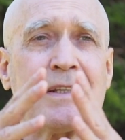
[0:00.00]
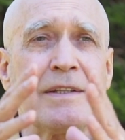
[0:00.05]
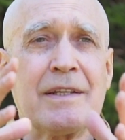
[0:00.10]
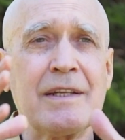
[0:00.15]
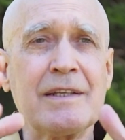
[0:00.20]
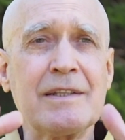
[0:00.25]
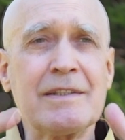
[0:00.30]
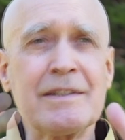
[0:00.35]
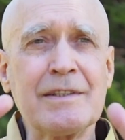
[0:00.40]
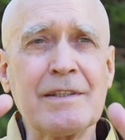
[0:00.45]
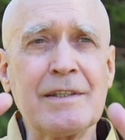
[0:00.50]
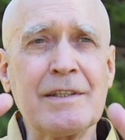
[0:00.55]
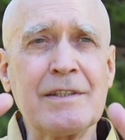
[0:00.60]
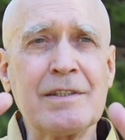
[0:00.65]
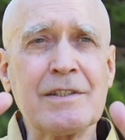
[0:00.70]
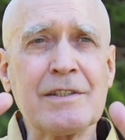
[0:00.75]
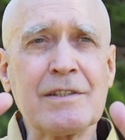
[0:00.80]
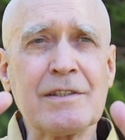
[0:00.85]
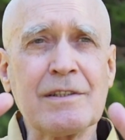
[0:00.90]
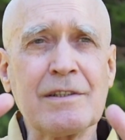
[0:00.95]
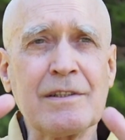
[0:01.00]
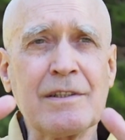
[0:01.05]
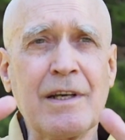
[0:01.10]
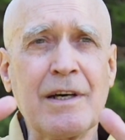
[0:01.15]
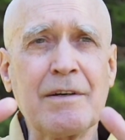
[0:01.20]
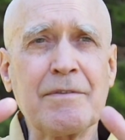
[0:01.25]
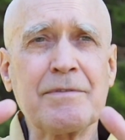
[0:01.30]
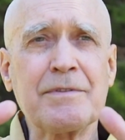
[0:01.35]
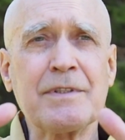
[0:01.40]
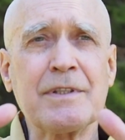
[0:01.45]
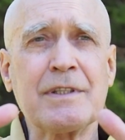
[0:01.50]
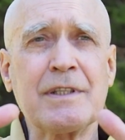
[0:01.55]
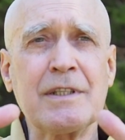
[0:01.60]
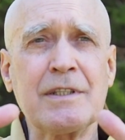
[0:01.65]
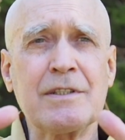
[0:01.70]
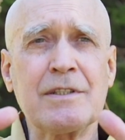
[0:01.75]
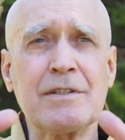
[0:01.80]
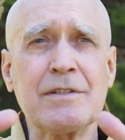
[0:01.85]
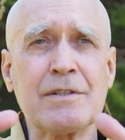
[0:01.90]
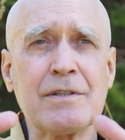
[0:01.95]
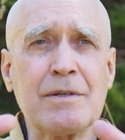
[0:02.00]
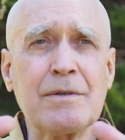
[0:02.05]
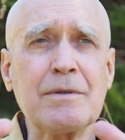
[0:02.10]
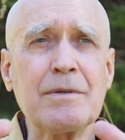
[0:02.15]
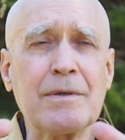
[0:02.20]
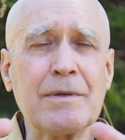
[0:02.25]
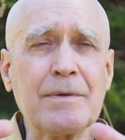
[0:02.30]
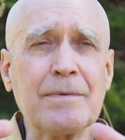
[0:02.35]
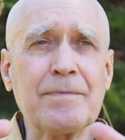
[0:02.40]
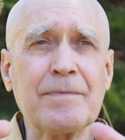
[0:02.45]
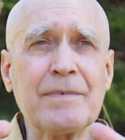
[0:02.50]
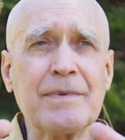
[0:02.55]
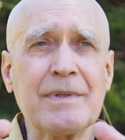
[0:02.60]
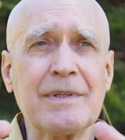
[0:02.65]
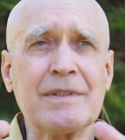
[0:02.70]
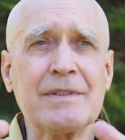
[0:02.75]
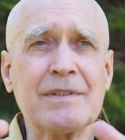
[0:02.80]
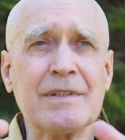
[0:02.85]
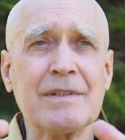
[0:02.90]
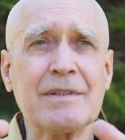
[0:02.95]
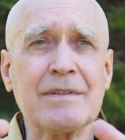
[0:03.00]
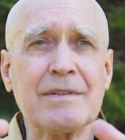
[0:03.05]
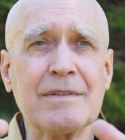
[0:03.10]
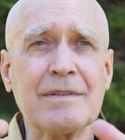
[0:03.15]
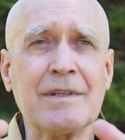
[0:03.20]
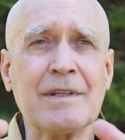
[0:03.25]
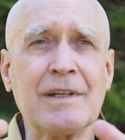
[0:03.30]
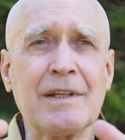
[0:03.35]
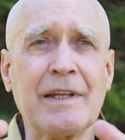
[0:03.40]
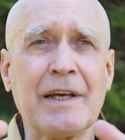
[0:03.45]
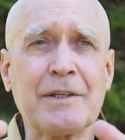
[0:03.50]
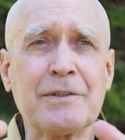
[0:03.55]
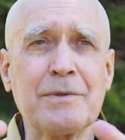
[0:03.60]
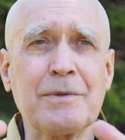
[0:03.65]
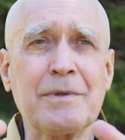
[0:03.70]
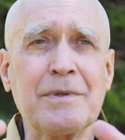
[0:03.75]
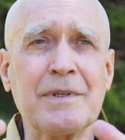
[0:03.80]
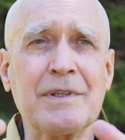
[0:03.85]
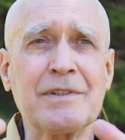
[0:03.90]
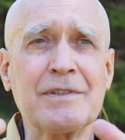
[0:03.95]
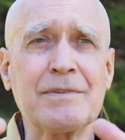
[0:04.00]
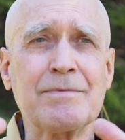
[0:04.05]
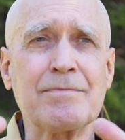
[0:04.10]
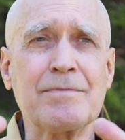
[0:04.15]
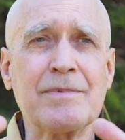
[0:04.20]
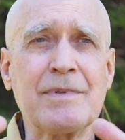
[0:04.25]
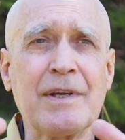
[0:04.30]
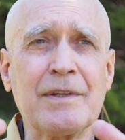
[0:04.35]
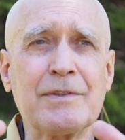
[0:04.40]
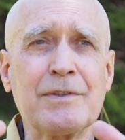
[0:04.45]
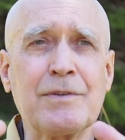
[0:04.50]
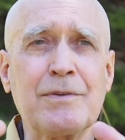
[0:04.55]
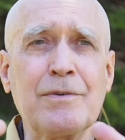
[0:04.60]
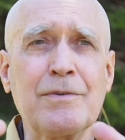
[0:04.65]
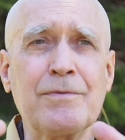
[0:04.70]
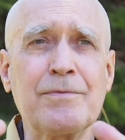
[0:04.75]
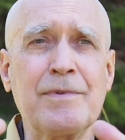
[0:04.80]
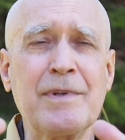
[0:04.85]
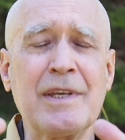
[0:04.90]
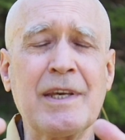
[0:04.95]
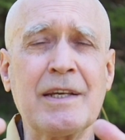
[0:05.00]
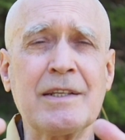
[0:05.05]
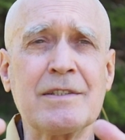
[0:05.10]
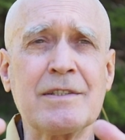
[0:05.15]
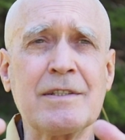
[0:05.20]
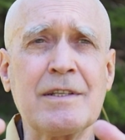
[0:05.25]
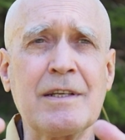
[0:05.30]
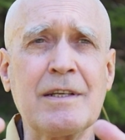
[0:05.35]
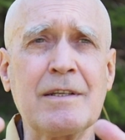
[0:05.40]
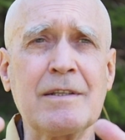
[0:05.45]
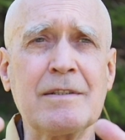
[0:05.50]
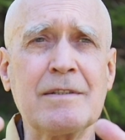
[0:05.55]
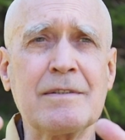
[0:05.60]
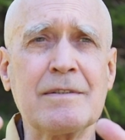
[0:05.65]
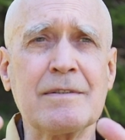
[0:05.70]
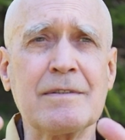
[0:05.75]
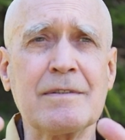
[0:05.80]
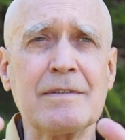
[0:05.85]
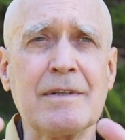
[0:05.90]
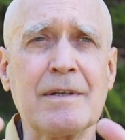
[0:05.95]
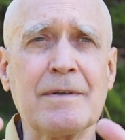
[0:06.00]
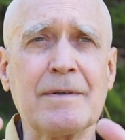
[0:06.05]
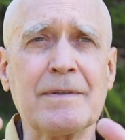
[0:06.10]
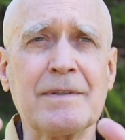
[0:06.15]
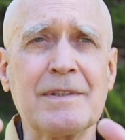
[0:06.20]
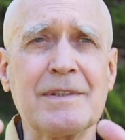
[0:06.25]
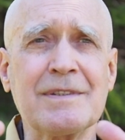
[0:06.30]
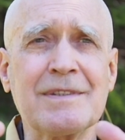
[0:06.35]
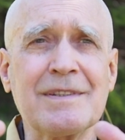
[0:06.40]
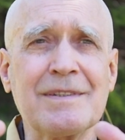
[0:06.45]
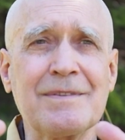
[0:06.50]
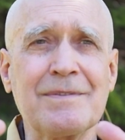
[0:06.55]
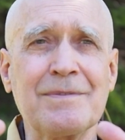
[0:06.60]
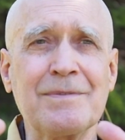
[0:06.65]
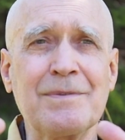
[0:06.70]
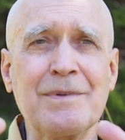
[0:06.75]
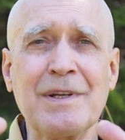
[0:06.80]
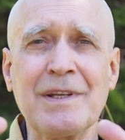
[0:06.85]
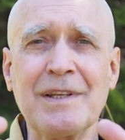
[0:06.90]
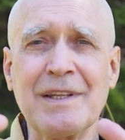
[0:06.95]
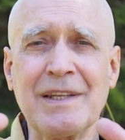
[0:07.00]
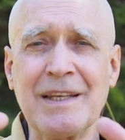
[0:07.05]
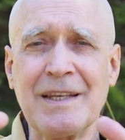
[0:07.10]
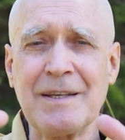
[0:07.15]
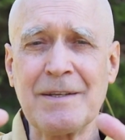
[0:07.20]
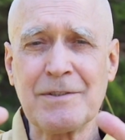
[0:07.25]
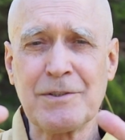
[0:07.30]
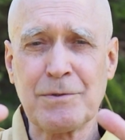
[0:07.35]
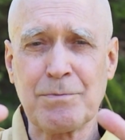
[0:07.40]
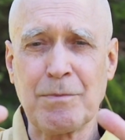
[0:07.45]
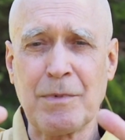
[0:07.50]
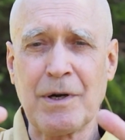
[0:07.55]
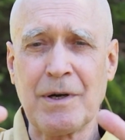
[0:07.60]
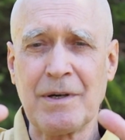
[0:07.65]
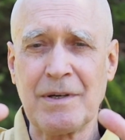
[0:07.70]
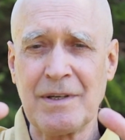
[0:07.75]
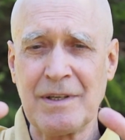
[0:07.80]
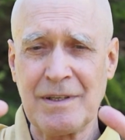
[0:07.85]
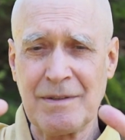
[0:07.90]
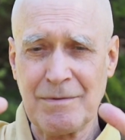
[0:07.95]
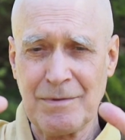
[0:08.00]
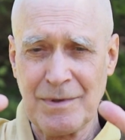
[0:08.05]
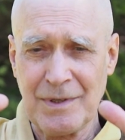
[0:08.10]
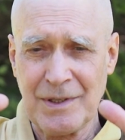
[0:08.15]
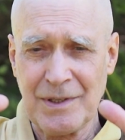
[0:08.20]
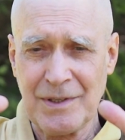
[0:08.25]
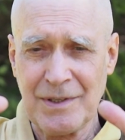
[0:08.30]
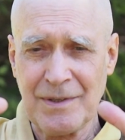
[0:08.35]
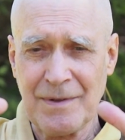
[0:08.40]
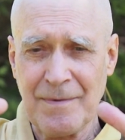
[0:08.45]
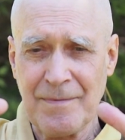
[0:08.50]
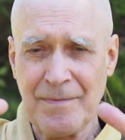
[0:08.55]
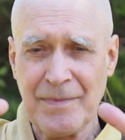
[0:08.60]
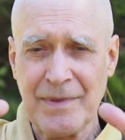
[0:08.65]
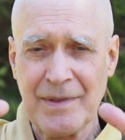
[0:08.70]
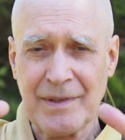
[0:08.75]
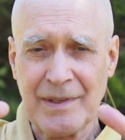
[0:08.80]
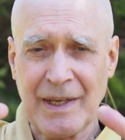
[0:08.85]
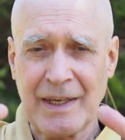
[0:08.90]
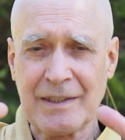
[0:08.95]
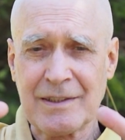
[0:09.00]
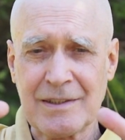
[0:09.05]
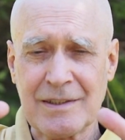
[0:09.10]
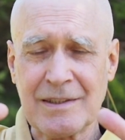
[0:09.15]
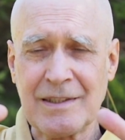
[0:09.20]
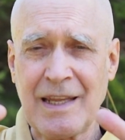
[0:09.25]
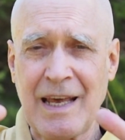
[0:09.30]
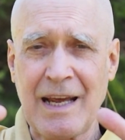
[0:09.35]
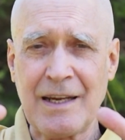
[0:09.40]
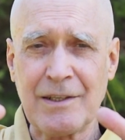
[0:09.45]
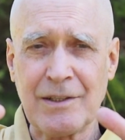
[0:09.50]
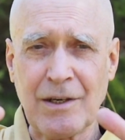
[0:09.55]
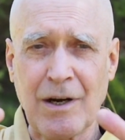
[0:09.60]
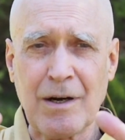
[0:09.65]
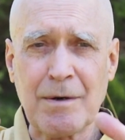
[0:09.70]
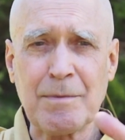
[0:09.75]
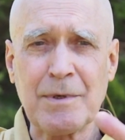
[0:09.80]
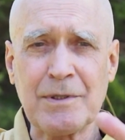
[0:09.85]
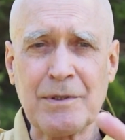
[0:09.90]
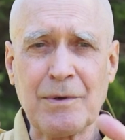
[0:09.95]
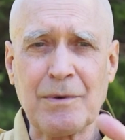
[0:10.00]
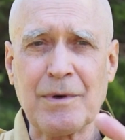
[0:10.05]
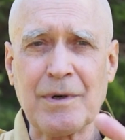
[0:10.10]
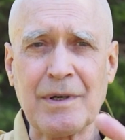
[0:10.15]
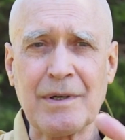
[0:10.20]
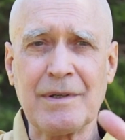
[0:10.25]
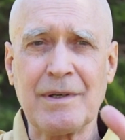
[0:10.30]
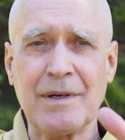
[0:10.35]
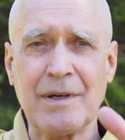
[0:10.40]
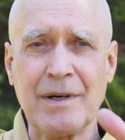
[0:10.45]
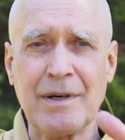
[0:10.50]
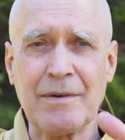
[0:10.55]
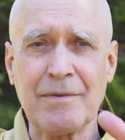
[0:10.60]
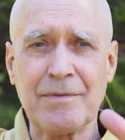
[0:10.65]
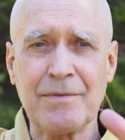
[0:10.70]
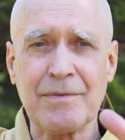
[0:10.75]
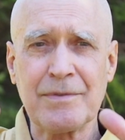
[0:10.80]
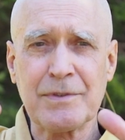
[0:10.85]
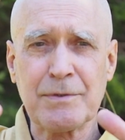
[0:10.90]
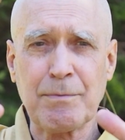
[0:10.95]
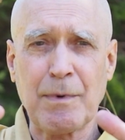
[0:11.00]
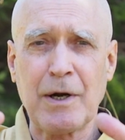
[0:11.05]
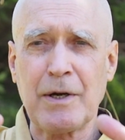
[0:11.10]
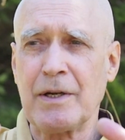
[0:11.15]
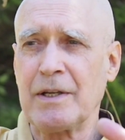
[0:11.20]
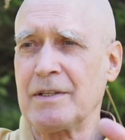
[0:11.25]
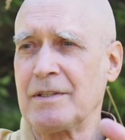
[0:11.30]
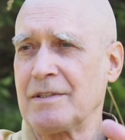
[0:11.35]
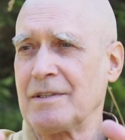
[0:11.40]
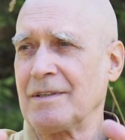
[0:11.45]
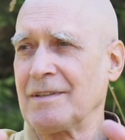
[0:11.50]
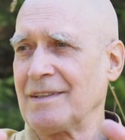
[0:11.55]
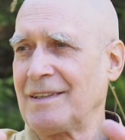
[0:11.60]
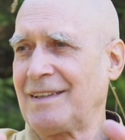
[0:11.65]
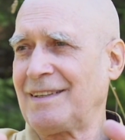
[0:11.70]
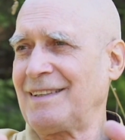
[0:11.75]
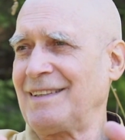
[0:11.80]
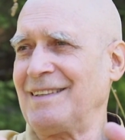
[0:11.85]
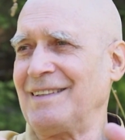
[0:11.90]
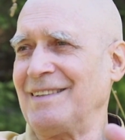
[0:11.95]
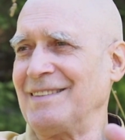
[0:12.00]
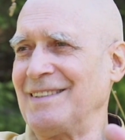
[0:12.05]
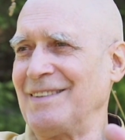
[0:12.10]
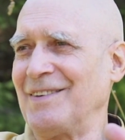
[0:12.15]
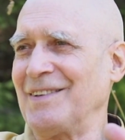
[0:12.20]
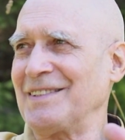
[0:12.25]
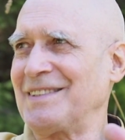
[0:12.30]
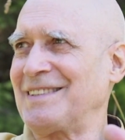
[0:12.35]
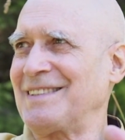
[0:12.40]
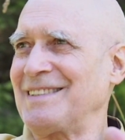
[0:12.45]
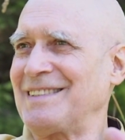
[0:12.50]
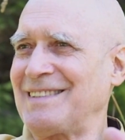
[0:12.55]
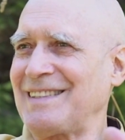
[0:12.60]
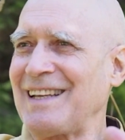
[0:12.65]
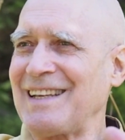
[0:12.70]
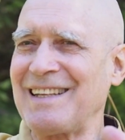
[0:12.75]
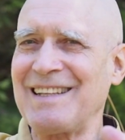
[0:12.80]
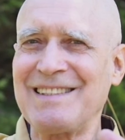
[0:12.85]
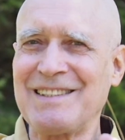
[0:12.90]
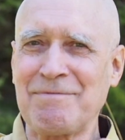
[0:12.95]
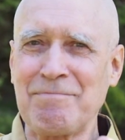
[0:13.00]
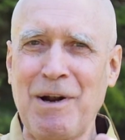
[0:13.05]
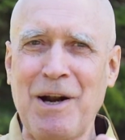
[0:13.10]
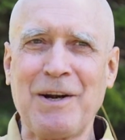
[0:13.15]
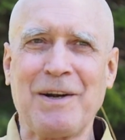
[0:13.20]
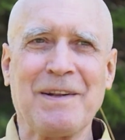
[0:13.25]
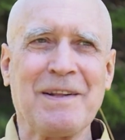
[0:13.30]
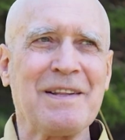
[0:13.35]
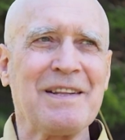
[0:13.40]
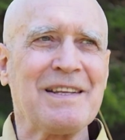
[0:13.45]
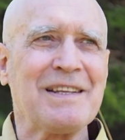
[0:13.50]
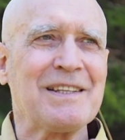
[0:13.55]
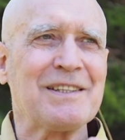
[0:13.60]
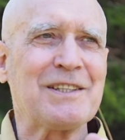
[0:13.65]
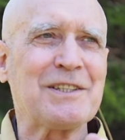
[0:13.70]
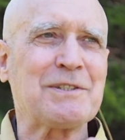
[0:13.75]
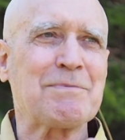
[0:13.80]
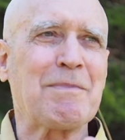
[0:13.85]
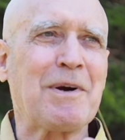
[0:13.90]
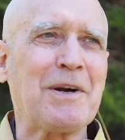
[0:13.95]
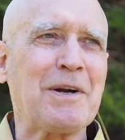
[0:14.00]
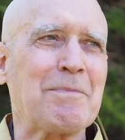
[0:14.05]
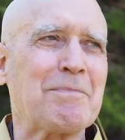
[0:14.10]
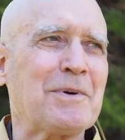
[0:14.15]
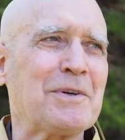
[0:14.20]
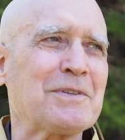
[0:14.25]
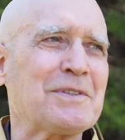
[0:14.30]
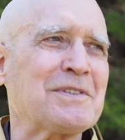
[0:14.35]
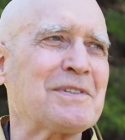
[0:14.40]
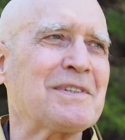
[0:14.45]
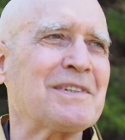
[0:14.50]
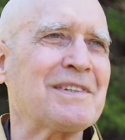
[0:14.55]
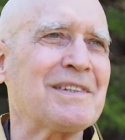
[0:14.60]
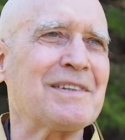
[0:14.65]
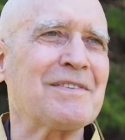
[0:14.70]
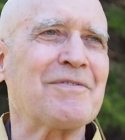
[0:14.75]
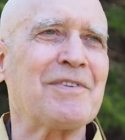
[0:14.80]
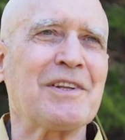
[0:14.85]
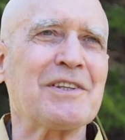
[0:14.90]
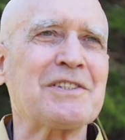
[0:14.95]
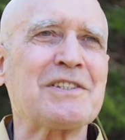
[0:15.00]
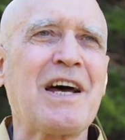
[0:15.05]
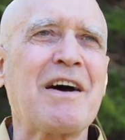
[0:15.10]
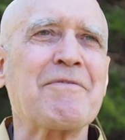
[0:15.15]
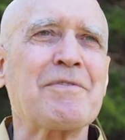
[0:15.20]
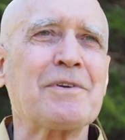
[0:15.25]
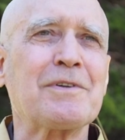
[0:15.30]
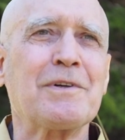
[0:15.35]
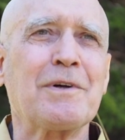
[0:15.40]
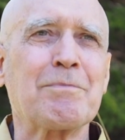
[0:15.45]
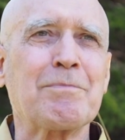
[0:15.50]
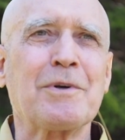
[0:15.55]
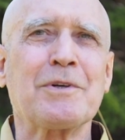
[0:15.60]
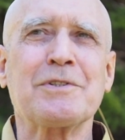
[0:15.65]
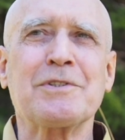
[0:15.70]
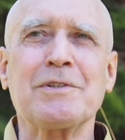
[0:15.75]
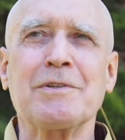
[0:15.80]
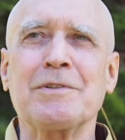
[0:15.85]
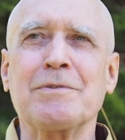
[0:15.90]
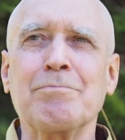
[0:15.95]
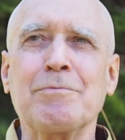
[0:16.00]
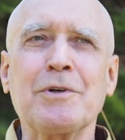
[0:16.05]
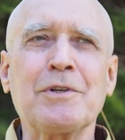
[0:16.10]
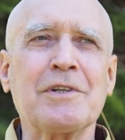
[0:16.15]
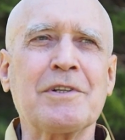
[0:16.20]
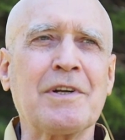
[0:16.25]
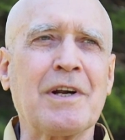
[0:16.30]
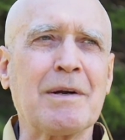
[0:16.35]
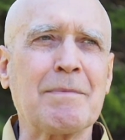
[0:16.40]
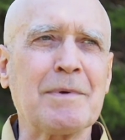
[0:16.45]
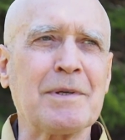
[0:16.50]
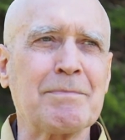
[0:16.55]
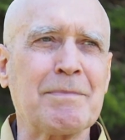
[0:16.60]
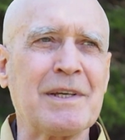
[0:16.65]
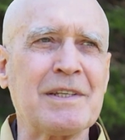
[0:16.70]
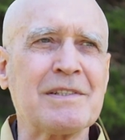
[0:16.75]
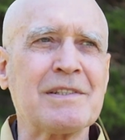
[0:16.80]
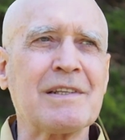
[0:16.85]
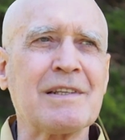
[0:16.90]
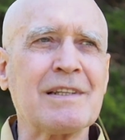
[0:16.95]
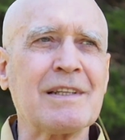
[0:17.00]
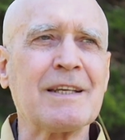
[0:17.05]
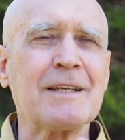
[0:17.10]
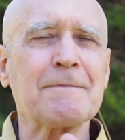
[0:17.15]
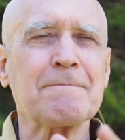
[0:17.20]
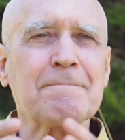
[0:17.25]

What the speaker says: He just loves the teaching school. He's an intellectual. He's got 2 PhDs, you know, and he's really smart, and he really likes that Dharma door of smartness. You know, he wants to study smart. The smart approach, the philosophical approach to Buddha Dharma, basically.